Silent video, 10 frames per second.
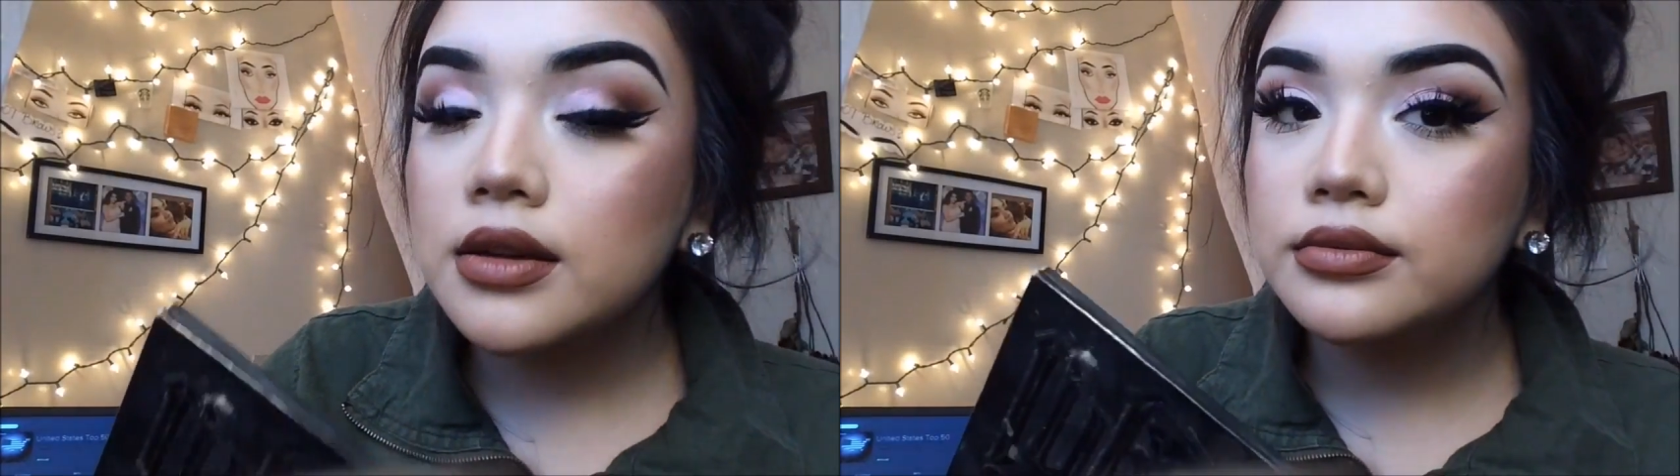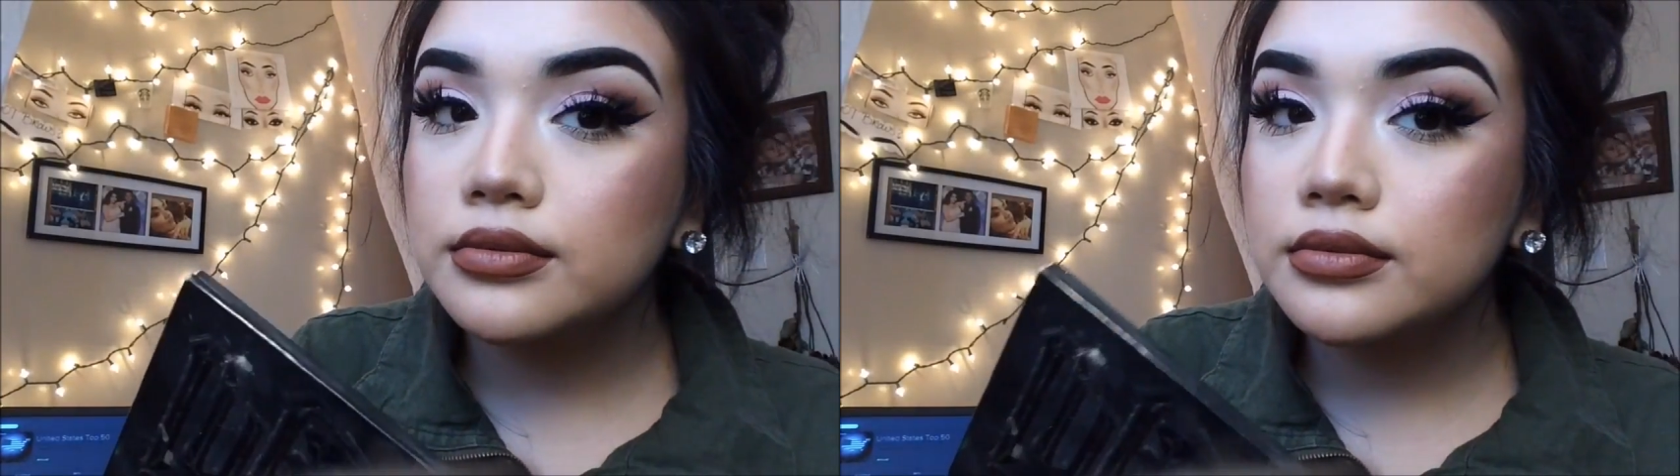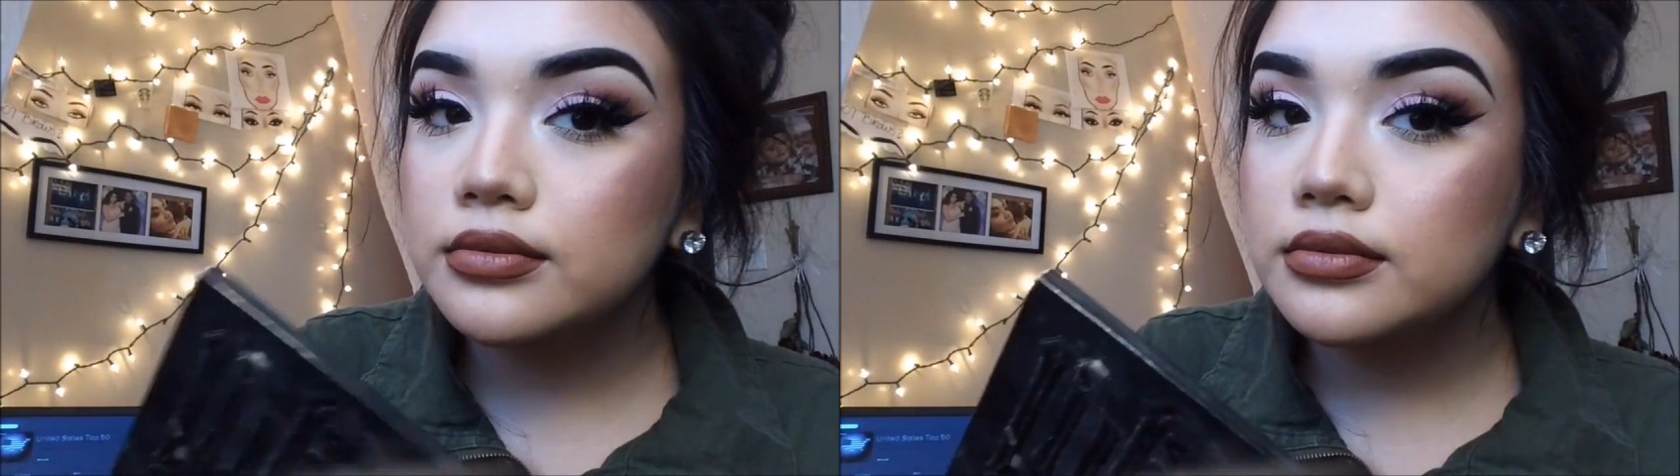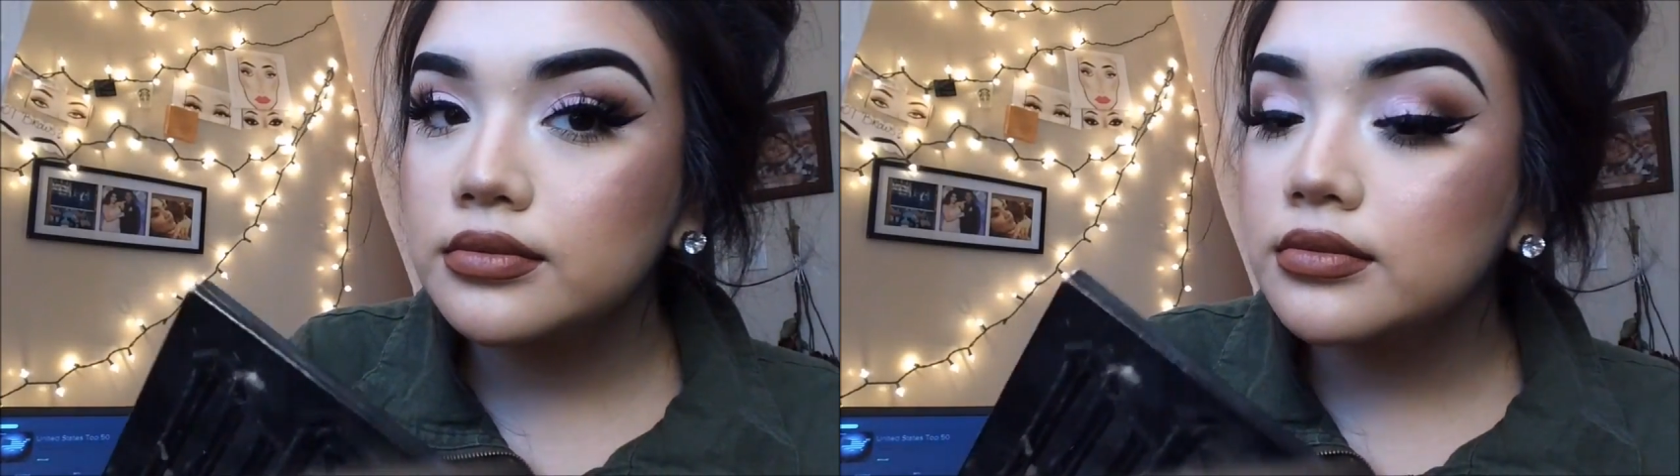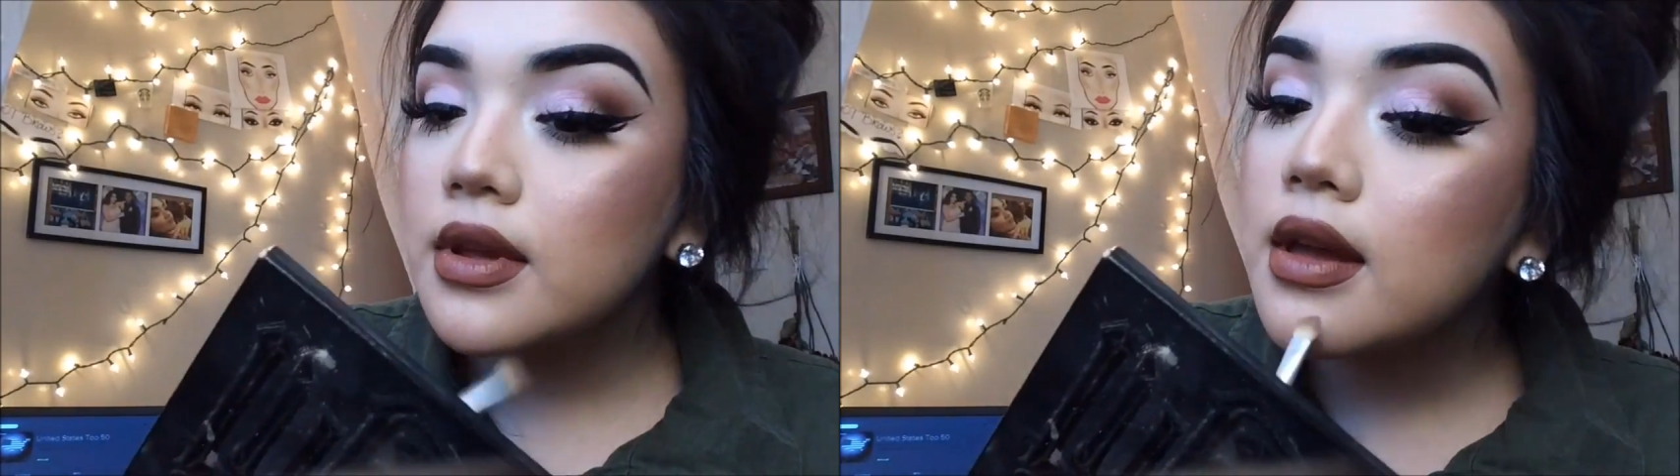any
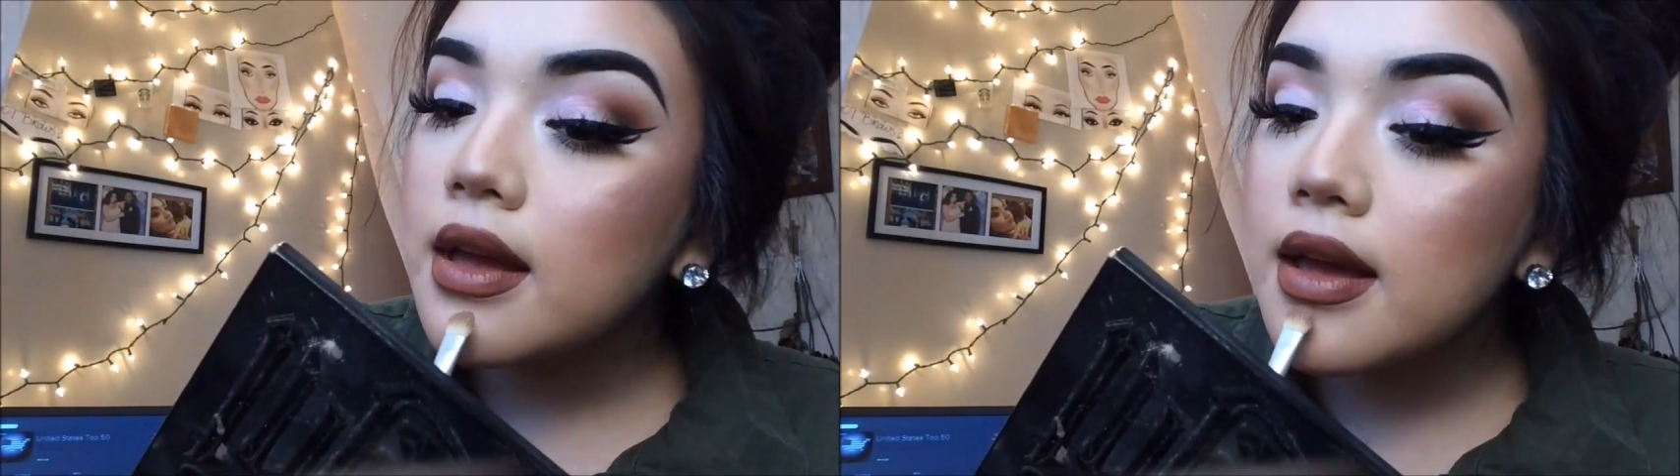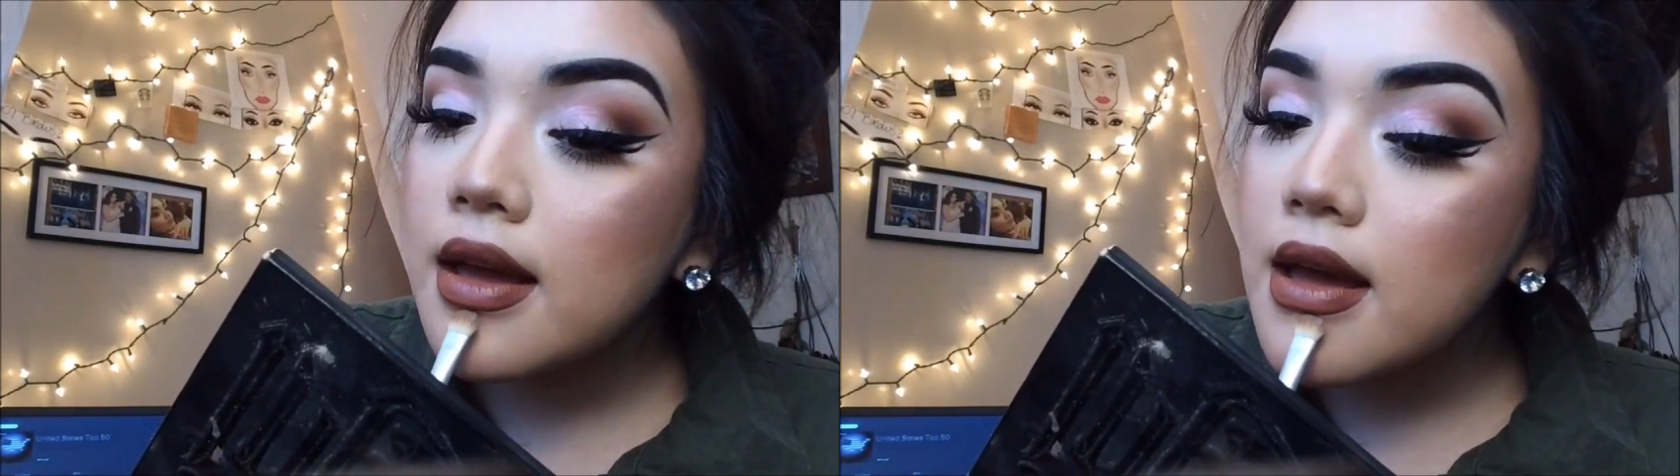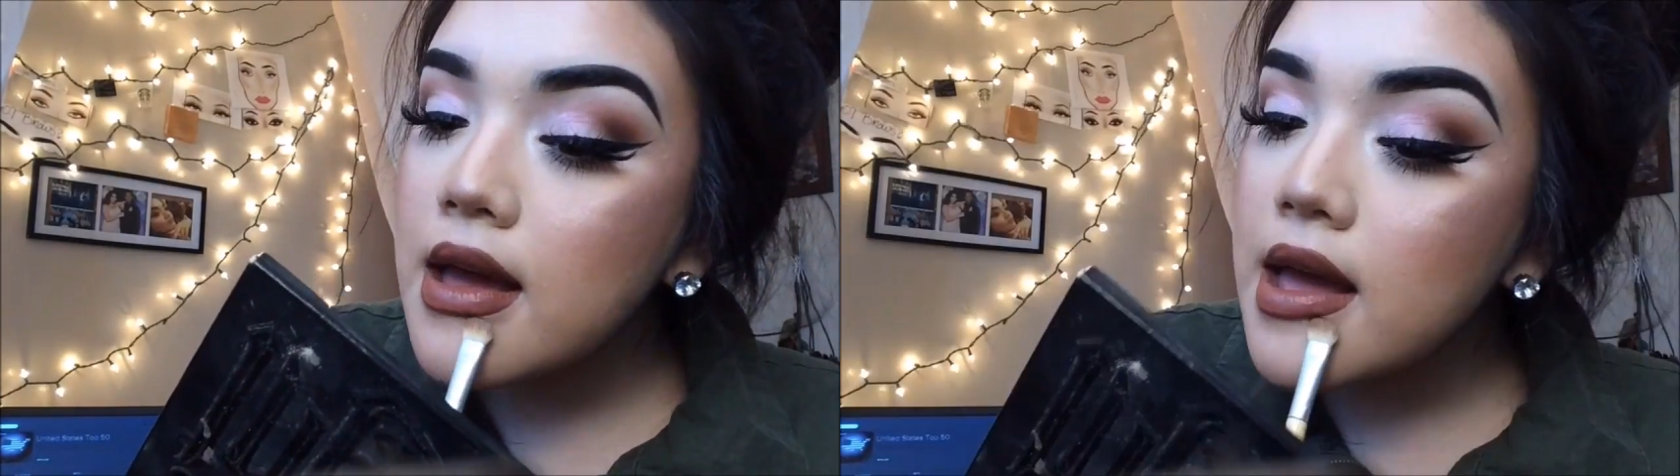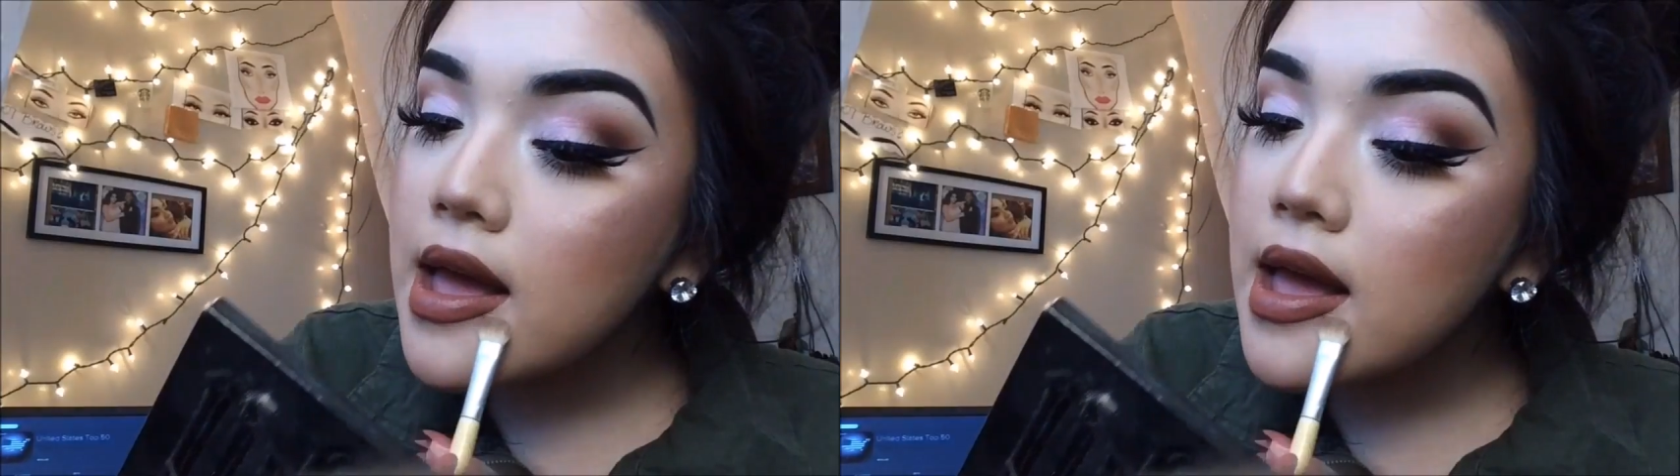concealer brush for this,